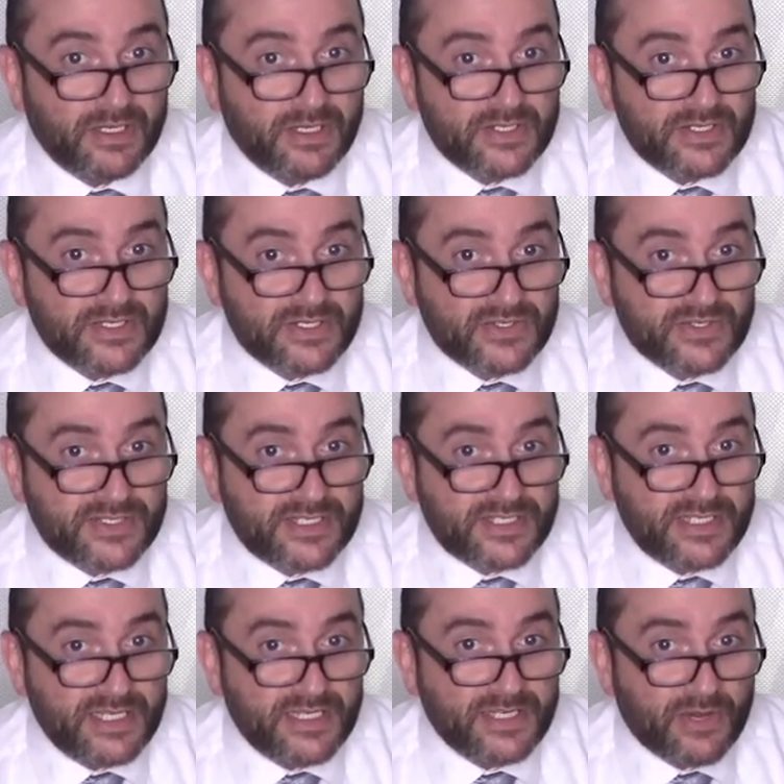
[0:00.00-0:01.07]

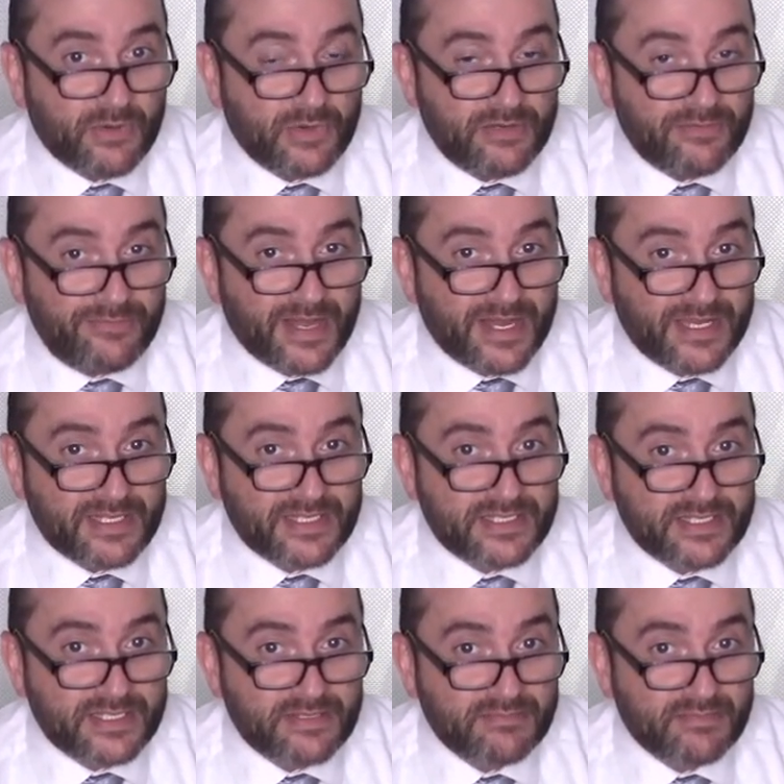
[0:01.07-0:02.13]
Sonsino in
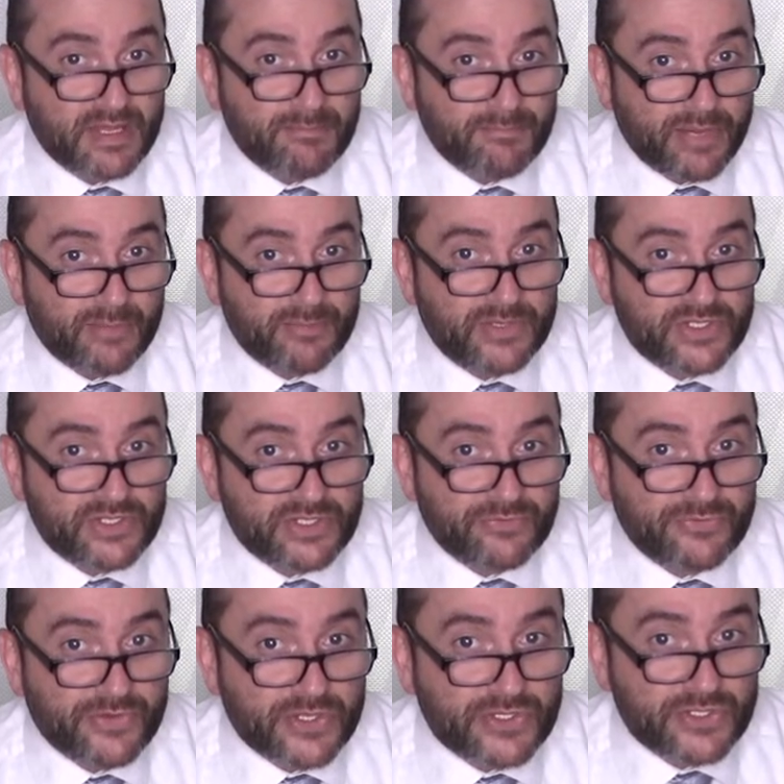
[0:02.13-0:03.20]
Venice published the
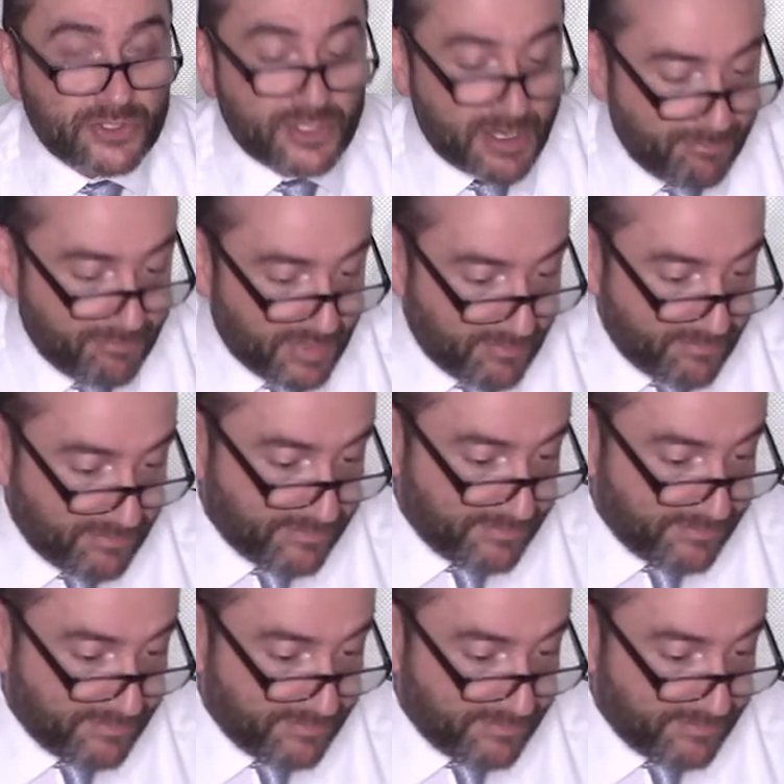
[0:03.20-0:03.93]
first Rambam.